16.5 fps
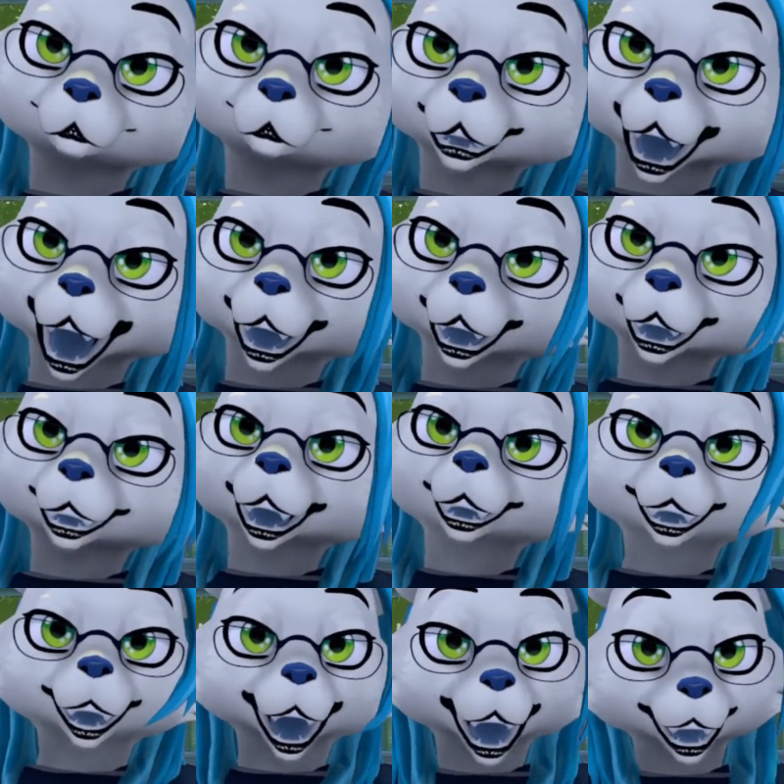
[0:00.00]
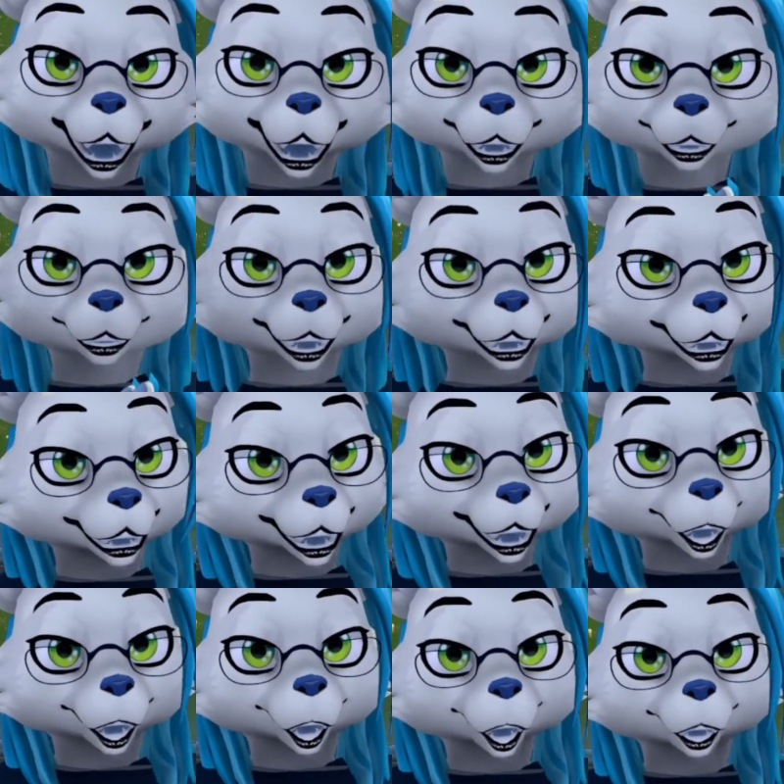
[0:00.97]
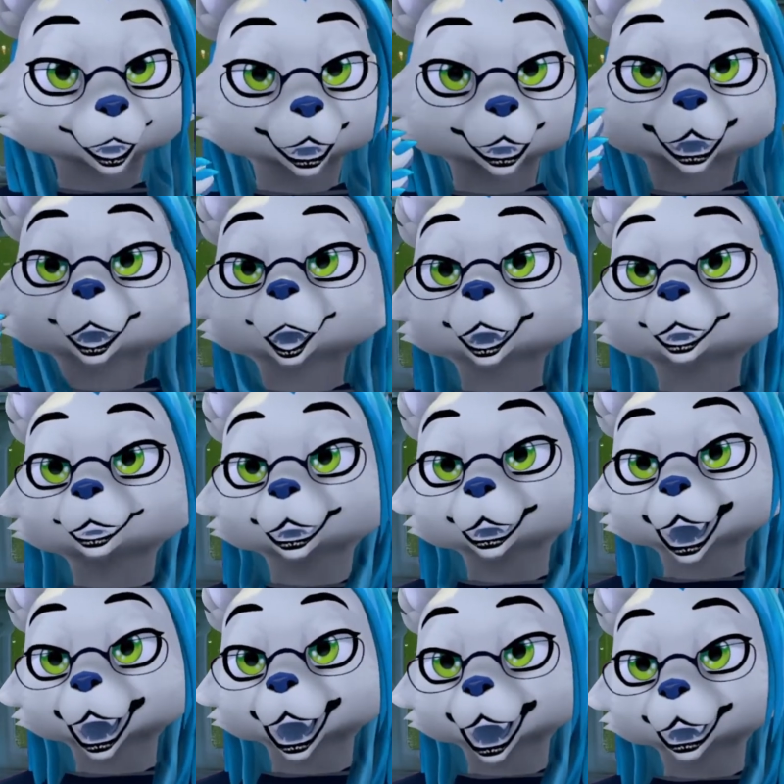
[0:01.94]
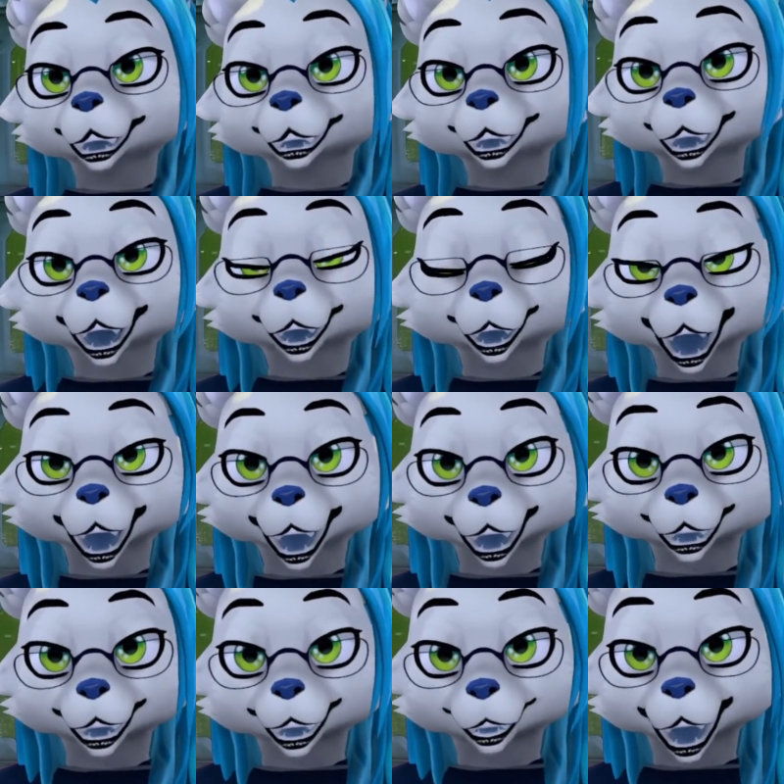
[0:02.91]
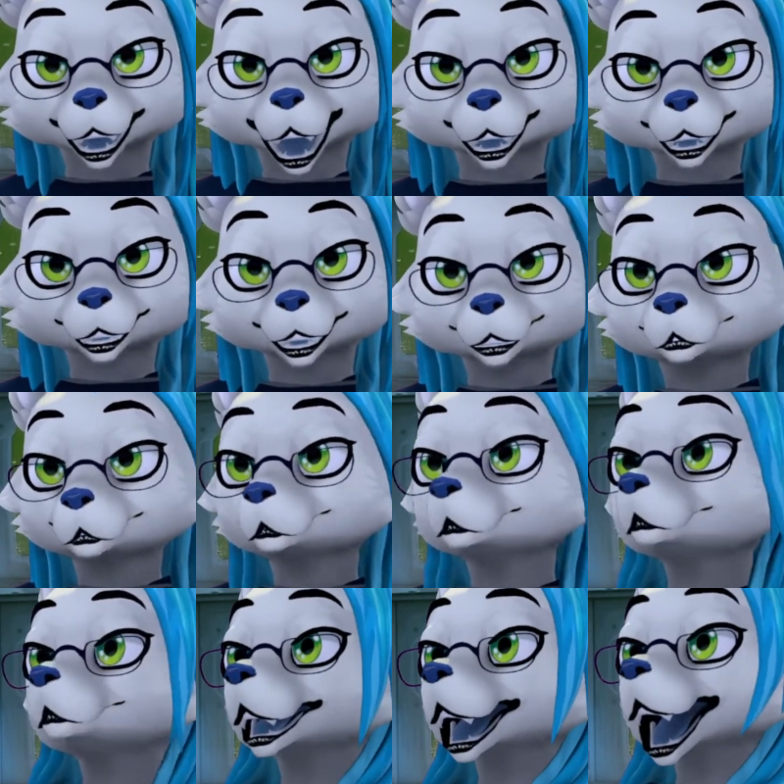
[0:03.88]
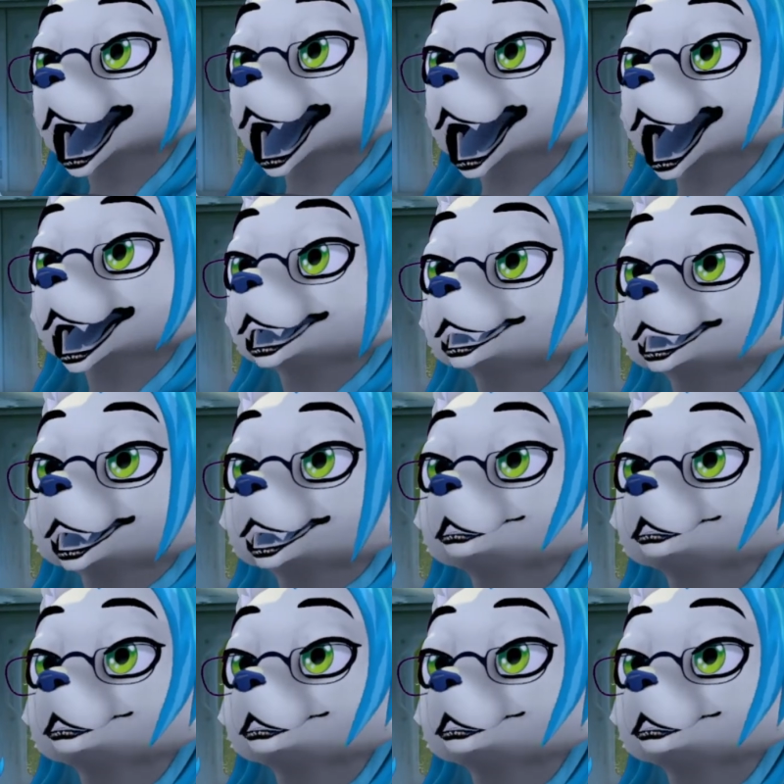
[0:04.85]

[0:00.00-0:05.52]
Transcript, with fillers: Uh, if you just got here, stay tuned. We're going to be watching uh, Cyberpunk Edgerunners. Um,